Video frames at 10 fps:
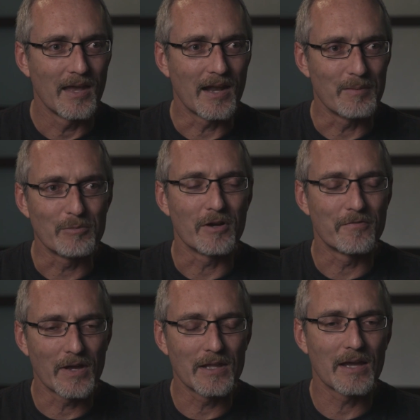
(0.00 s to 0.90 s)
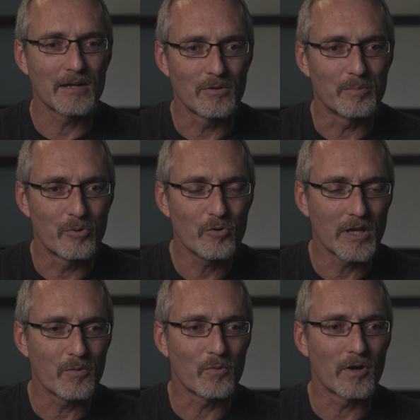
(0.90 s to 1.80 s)
And I remember I finally got to the
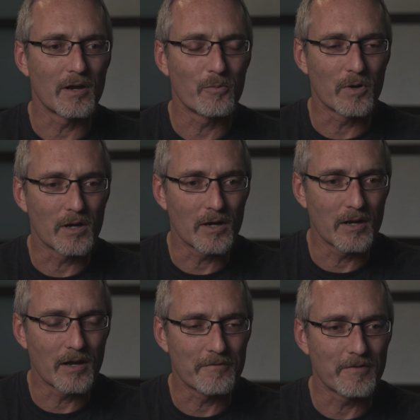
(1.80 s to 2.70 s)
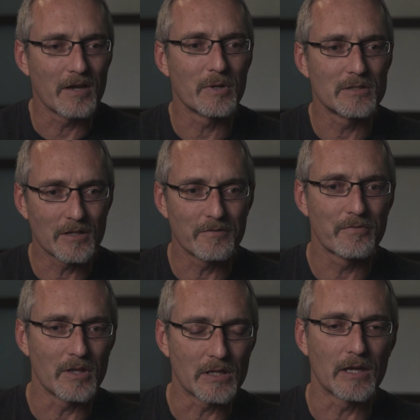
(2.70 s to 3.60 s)
point where I found myself
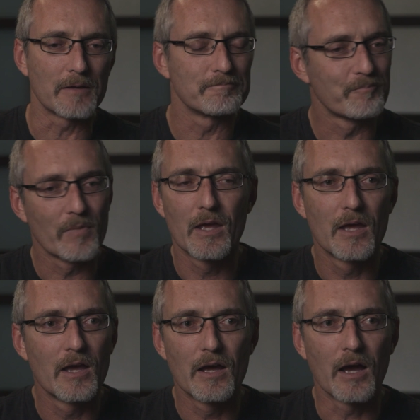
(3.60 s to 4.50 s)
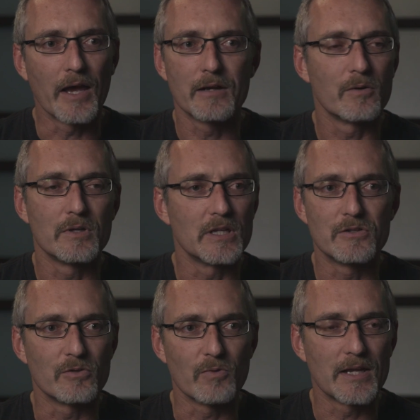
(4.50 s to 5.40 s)
thinking, I don't
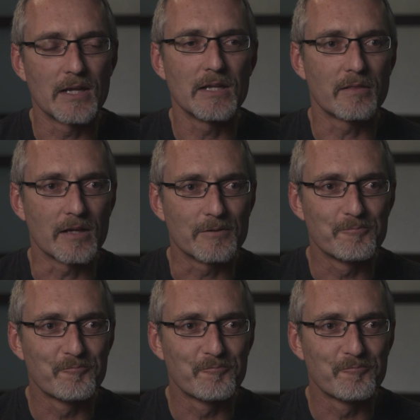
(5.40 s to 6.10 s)
need to write anything.